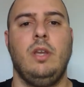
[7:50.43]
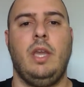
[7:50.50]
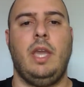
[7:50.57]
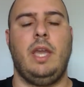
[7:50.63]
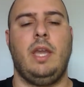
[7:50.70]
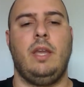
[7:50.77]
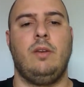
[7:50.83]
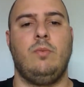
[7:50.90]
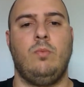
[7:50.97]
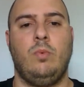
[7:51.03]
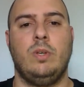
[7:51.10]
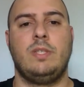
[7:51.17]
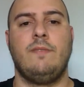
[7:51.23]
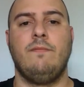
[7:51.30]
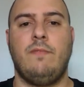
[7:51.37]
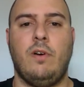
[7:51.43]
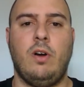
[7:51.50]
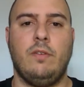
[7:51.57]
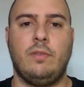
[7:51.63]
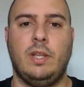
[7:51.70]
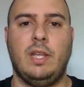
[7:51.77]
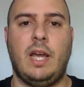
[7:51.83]
and was
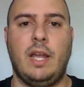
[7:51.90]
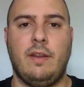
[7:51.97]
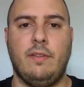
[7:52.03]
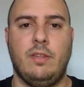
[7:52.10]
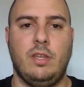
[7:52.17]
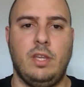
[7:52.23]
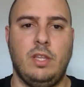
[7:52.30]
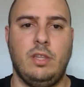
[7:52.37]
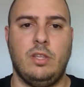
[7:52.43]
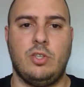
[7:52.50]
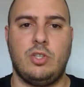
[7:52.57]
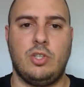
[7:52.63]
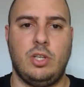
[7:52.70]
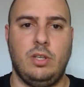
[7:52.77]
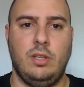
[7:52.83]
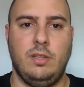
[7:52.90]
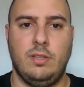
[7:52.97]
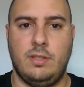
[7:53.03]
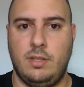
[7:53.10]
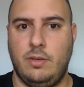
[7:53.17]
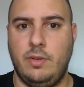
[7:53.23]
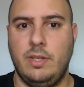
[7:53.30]
involved a lot of in the
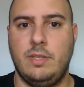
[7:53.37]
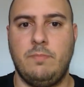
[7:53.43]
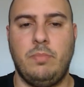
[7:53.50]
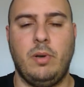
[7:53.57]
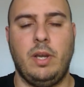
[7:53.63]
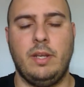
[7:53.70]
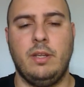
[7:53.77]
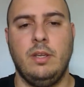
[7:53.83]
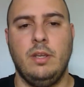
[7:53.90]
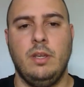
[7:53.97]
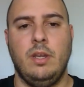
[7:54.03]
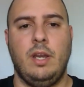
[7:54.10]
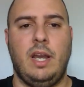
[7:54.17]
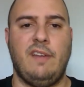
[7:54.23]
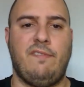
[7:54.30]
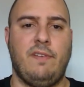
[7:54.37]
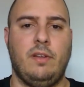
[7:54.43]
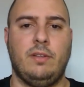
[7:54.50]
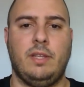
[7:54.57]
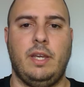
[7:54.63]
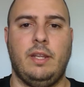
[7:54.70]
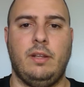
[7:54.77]
series. But I
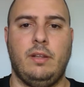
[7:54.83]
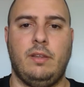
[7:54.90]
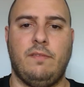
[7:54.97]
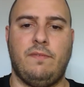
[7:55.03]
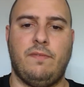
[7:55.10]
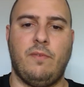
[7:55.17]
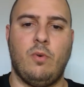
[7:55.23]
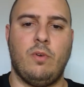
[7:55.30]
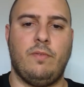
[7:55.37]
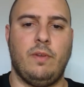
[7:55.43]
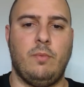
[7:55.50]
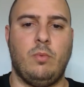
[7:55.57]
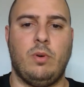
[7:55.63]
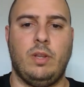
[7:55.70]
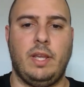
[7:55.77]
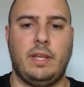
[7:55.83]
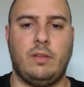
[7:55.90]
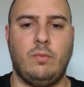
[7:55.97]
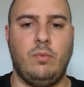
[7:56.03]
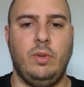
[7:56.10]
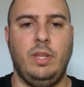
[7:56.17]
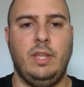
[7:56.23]
felt that the four of them were like
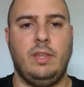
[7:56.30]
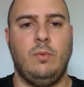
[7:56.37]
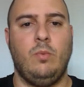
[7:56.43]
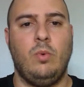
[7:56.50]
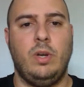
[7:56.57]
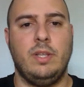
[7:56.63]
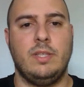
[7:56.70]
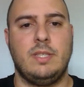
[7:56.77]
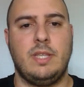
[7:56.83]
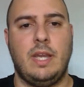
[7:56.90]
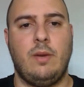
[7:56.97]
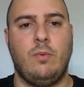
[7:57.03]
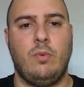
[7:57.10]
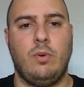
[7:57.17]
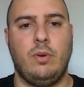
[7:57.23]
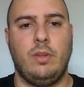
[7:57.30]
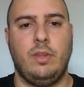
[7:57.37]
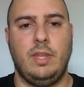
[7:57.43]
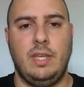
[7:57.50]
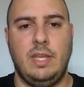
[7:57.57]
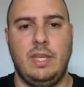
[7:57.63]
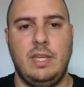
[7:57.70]
really the ones that were
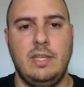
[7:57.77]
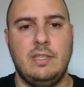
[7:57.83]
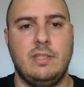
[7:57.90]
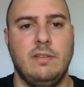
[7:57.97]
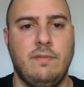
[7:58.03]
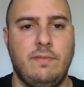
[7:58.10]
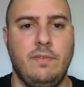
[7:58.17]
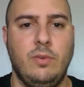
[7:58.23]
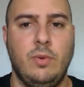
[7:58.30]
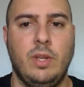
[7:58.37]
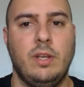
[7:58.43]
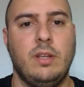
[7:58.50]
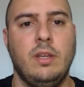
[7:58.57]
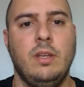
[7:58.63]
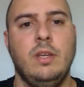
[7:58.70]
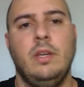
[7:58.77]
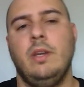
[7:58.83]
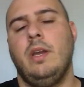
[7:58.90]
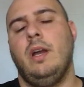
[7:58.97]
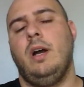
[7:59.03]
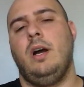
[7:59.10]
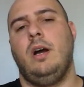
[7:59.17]
the cohesive unit
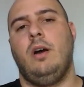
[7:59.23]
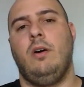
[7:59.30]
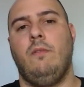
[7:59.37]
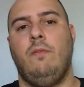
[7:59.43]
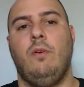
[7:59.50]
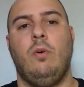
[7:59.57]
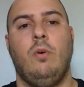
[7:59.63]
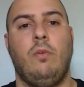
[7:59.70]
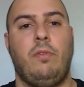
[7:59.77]
of the whole